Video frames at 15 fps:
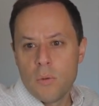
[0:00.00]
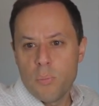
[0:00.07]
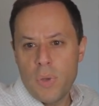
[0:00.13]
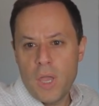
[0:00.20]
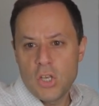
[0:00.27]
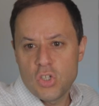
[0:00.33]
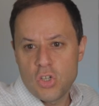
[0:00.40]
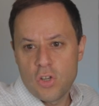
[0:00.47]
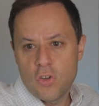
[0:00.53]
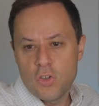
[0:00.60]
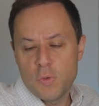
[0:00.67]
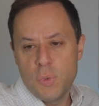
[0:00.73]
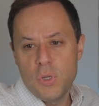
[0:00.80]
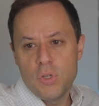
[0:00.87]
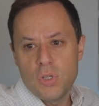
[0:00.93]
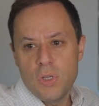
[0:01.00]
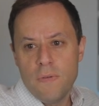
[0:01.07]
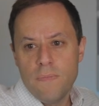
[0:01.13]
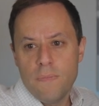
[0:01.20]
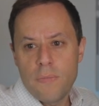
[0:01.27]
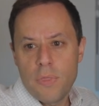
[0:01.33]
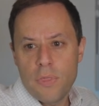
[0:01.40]
Pension
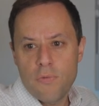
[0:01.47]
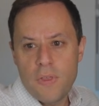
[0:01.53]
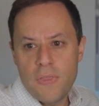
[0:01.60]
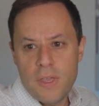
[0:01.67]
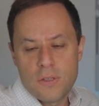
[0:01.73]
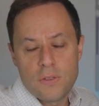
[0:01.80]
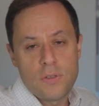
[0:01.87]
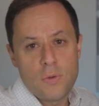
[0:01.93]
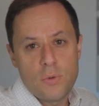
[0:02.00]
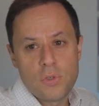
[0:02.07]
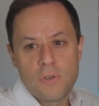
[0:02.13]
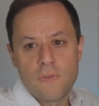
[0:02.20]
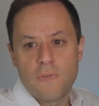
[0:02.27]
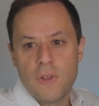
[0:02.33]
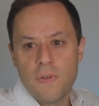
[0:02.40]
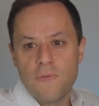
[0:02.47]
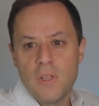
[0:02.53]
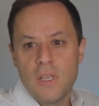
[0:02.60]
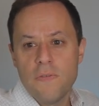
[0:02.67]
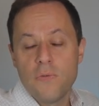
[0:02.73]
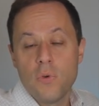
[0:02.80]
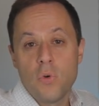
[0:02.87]
contribution,
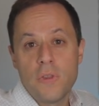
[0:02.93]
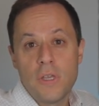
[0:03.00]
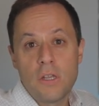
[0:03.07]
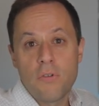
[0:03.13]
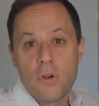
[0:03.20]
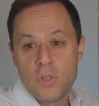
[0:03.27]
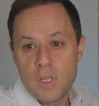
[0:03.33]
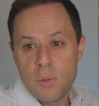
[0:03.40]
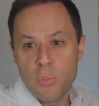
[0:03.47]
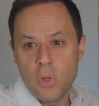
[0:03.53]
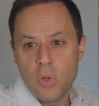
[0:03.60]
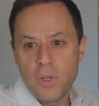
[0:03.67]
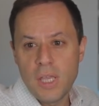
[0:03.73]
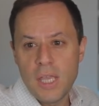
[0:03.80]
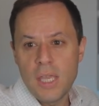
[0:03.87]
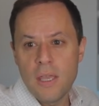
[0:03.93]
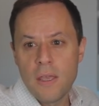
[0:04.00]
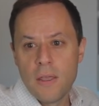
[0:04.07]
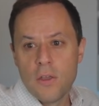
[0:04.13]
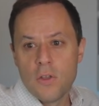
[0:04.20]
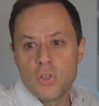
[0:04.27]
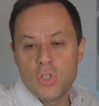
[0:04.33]
£3,250 for the gross employee,
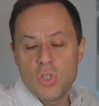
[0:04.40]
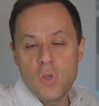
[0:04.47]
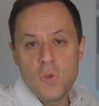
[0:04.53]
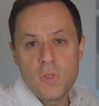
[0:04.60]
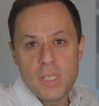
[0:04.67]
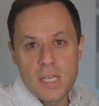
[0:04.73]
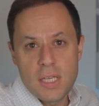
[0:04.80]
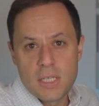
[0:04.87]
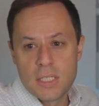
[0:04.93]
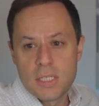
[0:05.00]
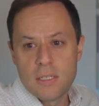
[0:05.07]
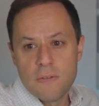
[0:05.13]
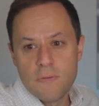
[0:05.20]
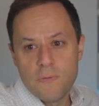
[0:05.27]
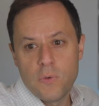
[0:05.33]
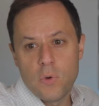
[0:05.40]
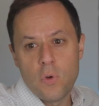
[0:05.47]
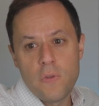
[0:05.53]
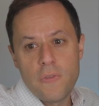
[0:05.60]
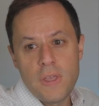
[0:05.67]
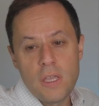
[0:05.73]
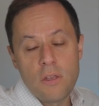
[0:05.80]
£2,600
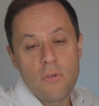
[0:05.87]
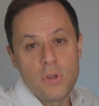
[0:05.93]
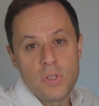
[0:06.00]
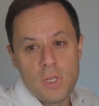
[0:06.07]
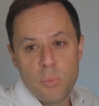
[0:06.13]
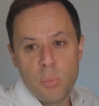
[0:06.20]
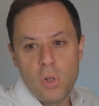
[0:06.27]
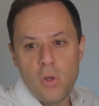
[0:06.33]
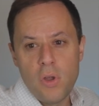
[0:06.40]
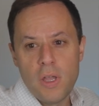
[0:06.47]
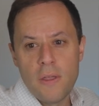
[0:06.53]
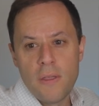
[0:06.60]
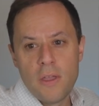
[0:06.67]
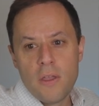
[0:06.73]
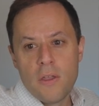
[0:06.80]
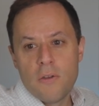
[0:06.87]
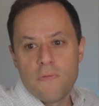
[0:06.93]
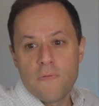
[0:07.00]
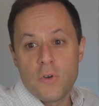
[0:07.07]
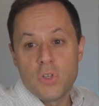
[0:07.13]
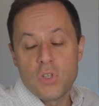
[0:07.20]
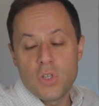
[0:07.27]
for the gross employer,
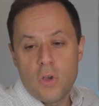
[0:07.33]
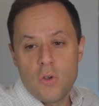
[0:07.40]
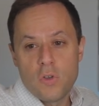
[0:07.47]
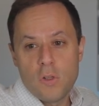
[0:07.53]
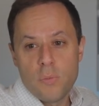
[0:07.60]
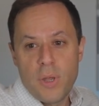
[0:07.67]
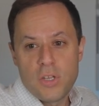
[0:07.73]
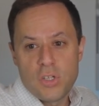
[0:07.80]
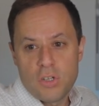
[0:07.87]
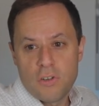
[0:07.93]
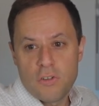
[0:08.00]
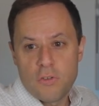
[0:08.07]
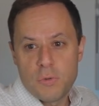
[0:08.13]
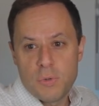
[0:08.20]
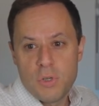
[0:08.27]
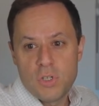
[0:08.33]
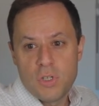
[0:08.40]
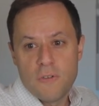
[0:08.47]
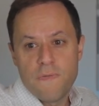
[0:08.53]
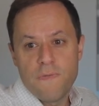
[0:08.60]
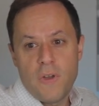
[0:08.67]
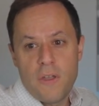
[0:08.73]
for a total pension contribution
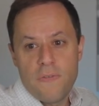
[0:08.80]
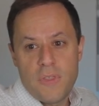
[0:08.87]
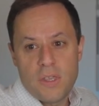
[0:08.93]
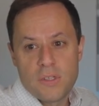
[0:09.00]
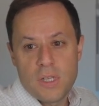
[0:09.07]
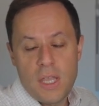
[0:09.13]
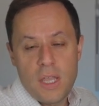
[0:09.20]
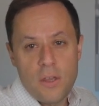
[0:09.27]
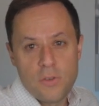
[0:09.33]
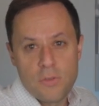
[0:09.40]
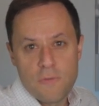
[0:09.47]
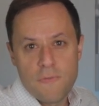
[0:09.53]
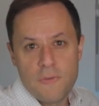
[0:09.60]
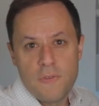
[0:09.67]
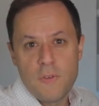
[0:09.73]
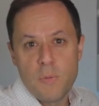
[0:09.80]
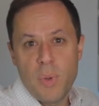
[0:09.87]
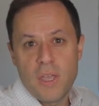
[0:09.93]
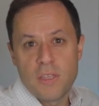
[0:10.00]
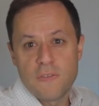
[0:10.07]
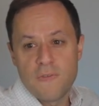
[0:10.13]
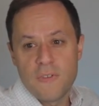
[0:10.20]
of
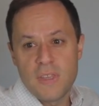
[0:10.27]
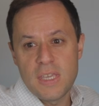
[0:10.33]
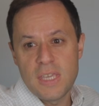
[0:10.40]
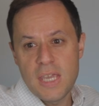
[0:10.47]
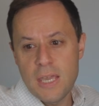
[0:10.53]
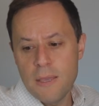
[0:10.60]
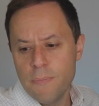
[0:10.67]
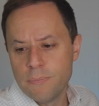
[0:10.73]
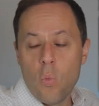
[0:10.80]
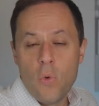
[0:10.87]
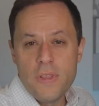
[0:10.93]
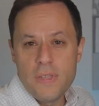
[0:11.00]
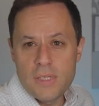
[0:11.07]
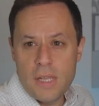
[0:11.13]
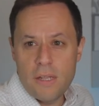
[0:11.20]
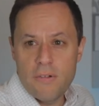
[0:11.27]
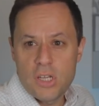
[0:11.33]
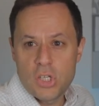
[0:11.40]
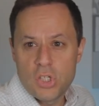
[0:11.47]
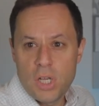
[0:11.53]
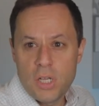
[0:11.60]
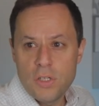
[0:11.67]
£5,850 for the year. With salary
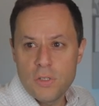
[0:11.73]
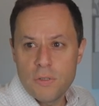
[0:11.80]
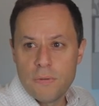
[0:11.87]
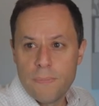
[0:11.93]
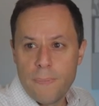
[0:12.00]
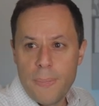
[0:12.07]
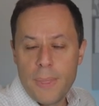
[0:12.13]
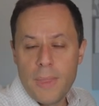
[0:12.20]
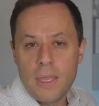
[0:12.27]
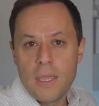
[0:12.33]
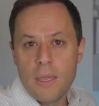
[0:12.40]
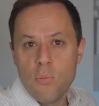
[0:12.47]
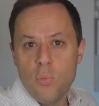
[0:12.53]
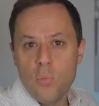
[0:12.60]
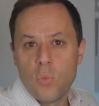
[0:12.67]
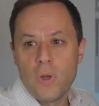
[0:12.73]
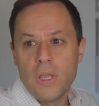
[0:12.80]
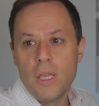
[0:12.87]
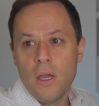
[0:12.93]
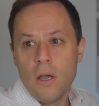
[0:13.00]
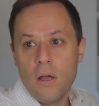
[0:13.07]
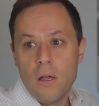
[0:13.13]
exchange, again,
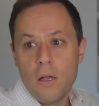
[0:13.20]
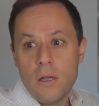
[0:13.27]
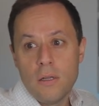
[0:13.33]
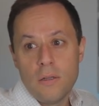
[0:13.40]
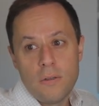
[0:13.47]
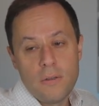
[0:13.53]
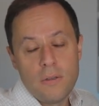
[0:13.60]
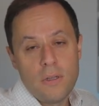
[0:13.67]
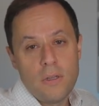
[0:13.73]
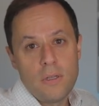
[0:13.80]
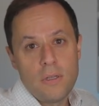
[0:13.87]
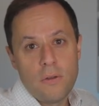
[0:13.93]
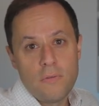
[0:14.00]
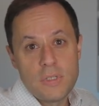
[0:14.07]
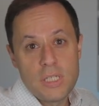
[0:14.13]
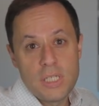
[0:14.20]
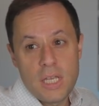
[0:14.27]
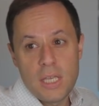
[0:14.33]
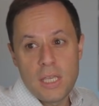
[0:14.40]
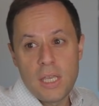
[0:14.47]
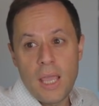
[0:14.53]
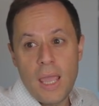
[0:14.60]
we are obviously
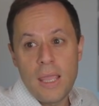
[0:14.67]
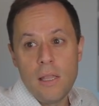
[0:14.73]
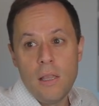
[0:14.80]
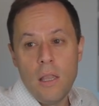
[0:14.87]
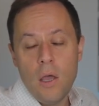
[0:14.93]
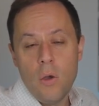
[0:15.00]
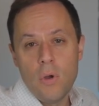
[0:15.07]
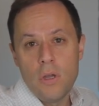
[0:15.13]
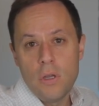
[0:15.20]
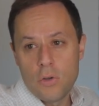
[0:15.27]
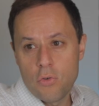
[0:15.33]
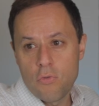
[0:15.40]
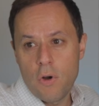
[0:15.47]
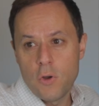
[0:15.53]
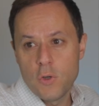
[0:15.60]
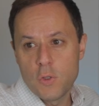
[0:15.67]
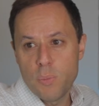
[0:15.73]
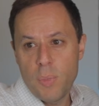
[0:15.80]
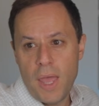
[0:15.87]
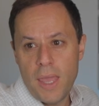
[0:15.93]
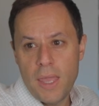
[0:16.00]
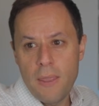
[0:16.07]
taking a lower gross
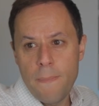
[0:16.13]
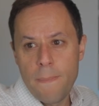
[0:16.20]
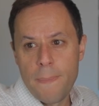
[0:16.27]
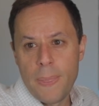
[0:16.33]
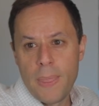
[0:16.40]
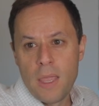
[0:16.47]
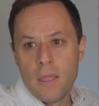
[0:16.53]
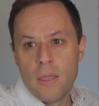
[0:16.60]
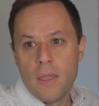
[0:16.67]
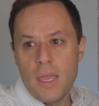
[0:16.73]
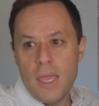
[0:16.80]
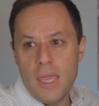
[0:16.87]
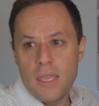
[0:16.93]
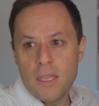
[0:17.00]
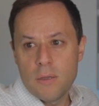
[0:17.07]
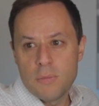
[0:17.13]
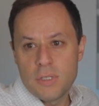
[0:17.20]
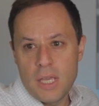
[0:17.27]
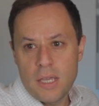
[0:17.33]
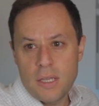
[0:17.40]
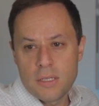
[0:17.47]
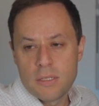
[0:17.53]
pay. Income
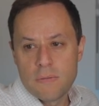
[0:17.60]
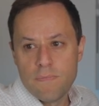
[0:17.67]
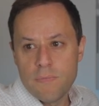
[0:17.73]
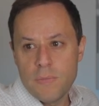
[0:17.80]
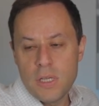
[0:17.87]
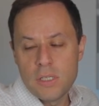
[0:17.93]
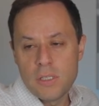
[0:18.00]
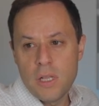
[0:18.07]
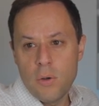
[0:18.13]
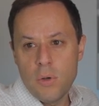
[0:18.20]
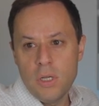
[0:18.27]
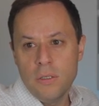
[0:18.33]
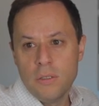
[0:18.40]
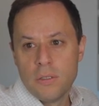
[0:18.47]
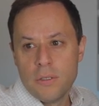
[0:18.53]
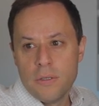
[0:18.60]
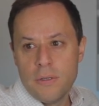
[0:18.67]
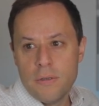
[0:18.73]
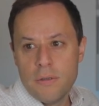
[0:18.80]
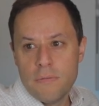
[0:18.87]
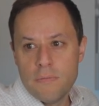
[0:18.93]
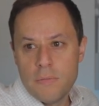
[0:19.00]
tax is lower,
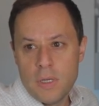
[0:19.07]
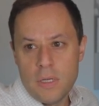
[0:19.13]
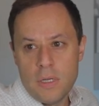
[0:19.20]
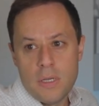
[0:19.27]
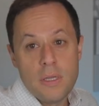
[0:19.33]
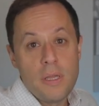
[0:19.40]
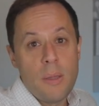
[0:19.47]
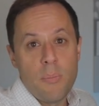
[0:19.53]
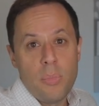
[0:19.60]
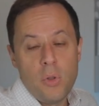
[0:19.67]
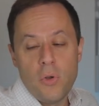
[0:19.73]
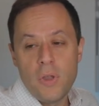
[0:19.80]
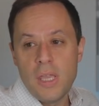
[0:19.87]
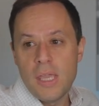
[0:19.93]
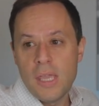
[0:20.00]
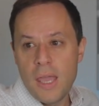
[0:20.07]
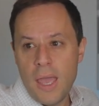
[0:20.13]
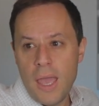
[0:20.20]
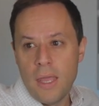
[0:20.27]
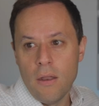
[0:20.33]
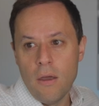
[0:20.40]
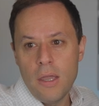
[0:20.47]
employee
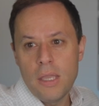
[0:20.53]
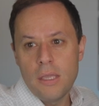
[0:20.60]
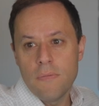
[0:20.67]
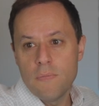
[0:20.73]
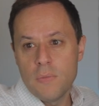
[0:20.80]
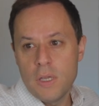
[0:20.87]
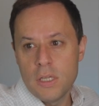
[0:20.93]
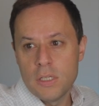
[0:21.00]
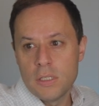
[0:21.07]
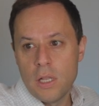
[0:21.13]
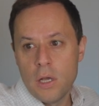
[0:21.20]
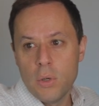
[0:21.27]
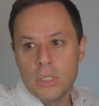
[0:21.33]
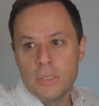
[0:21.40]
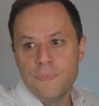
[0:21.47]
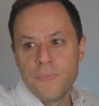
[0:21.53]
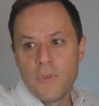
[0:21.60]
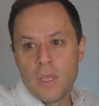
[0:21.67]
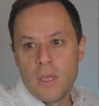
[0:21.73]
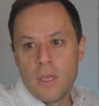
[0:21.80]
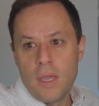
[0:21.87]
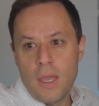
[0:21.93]
NI is lower,
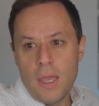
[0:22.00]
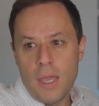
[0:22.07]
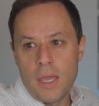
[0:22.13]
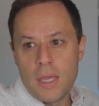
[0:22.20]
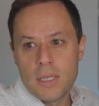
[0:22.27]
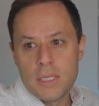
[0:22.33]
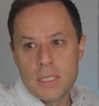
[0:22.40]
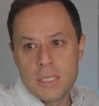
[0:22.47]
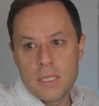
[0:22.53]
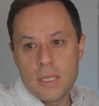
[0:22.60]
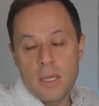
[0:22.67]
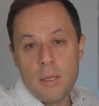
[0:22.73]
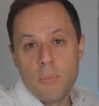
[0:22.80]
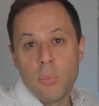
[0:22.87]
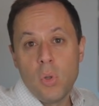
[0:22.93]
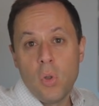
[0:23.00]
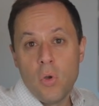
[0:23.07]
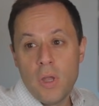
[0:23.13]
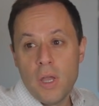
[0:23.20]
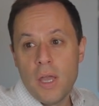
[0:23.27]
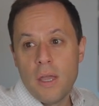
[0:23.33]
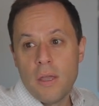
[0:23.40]
and
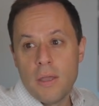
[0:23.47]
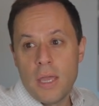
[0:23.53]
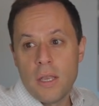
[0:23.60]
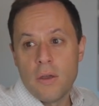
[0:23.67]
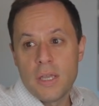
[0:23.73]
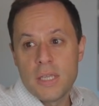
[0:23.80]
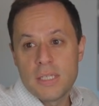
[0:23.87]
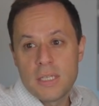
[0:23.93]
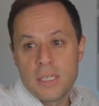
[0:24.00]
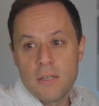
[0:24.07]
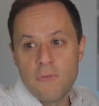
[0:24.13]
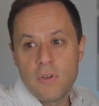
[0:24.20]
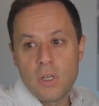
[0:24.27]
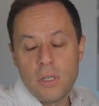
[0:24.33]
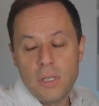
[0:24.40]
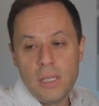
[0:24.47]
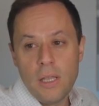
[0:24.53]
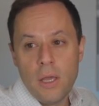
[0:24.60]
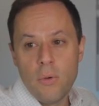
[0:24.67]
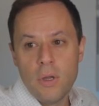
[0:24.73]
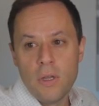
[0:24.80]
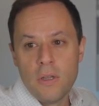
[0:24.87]
employer NI is significantly
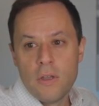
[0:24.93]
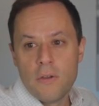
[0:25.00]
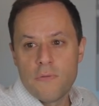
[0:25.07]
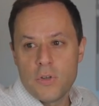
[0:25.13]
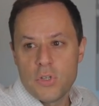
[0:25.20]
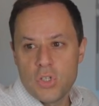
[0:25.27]
lower, for a